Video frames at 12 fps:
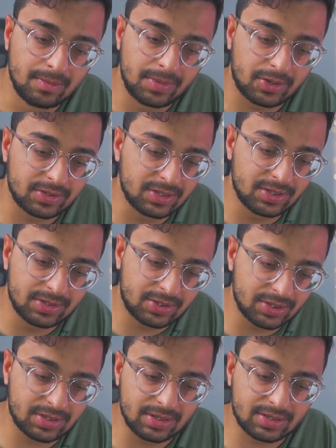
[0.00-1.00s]
because this
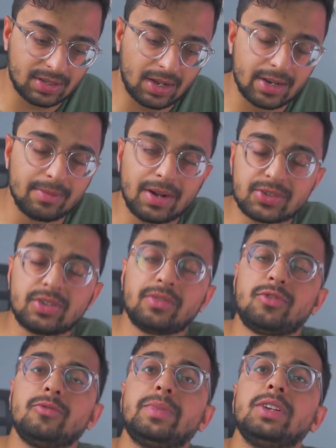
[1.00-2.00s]
is just the start. Imagine
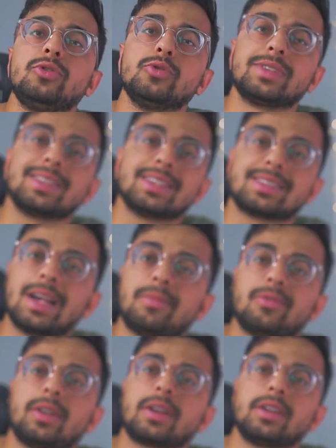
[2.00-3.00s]
if you've been using this
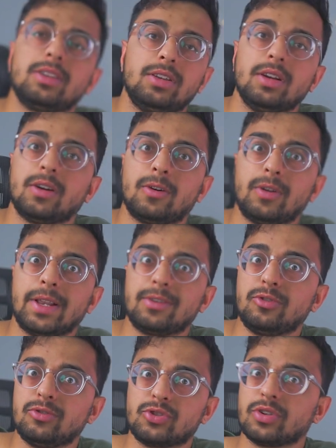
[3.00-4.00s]
app for like a year
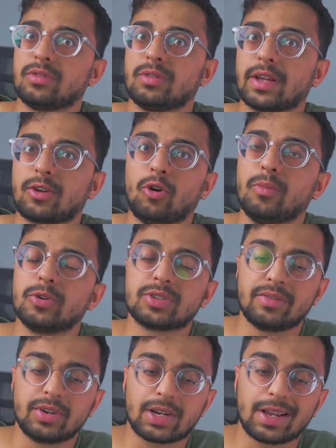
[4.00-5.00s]
and you journal like
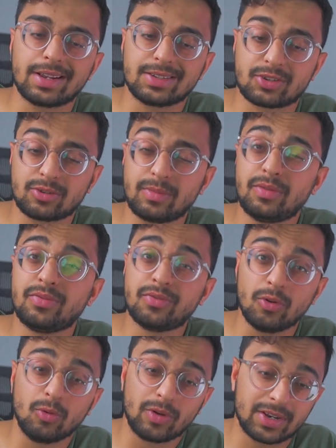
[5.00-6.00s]
almost every day. It's gonna be
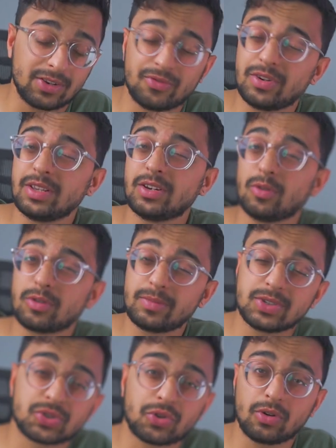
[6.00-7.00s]
full, and you really don't want to
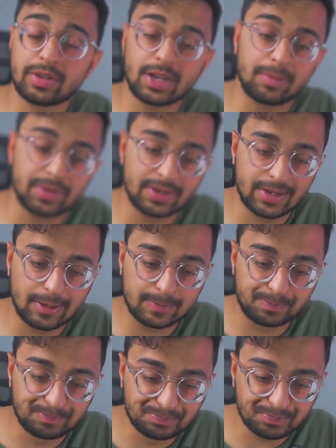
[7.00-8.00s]
be scrolling up and down.
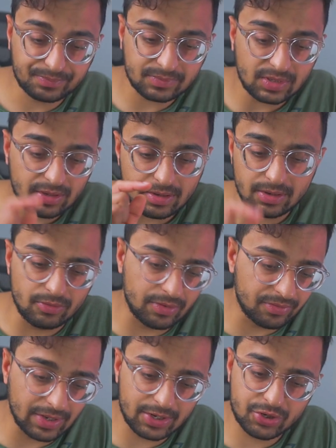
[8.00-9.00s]

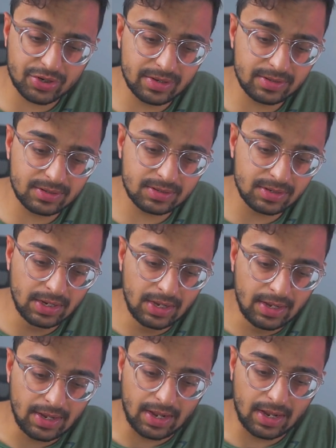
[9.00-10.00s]
Reflections,
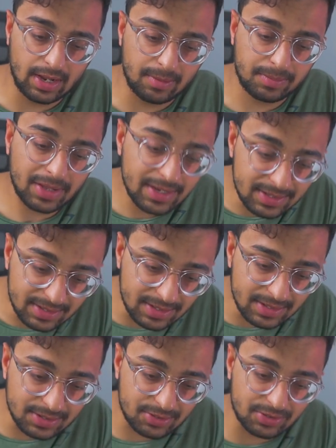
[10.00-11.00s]
uh,
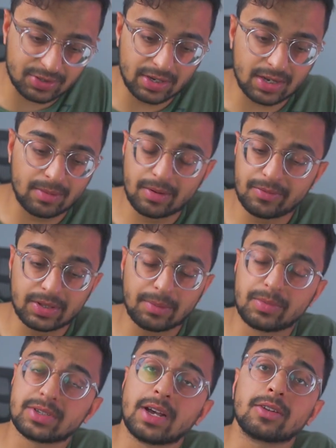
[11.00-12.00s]
places. It's gonna come up with the
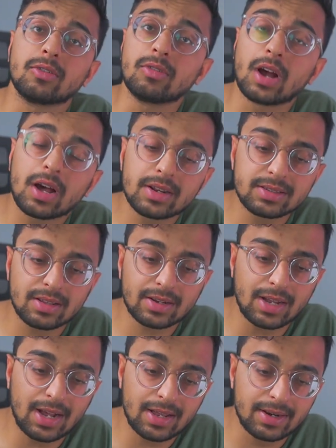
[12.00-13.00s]
botanical gardens like
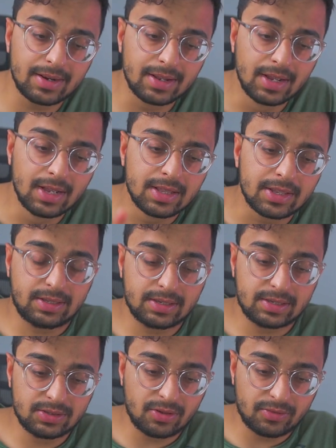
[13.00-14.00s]
I added. But
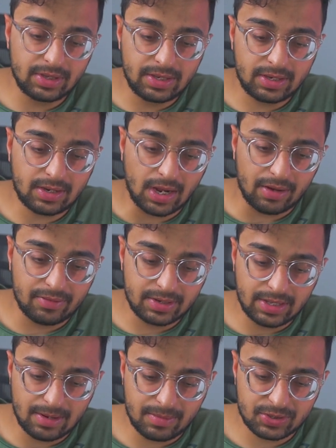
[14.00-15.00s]
this is not really
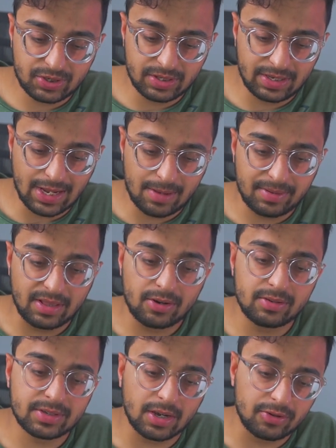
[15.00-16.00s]
covered that much in the app, and they
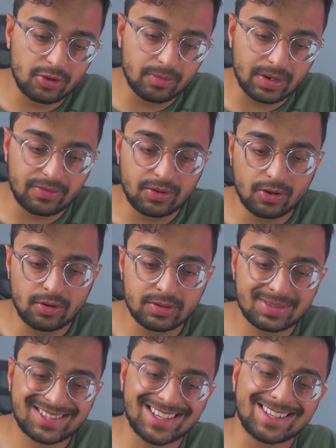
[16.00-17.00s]
don't tell you. But if you go
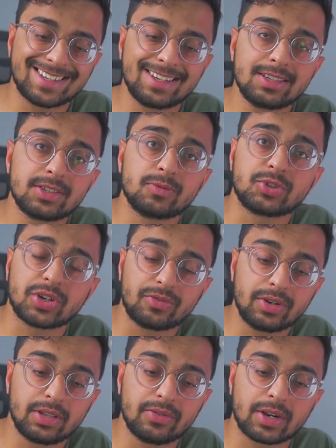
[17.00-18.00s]
in settings, which I
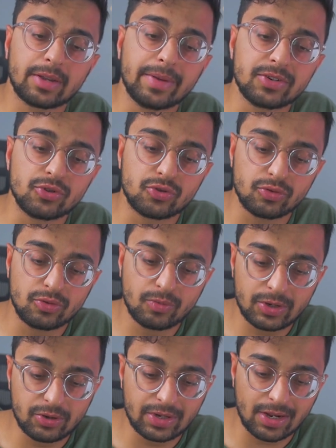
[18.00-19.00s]
really recommend you do
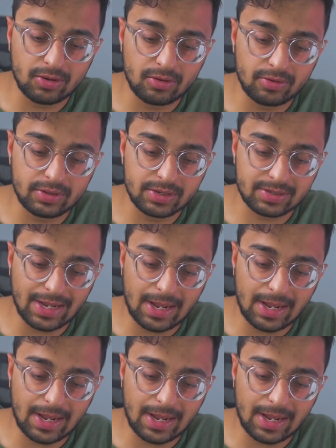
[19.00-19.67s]
when you download this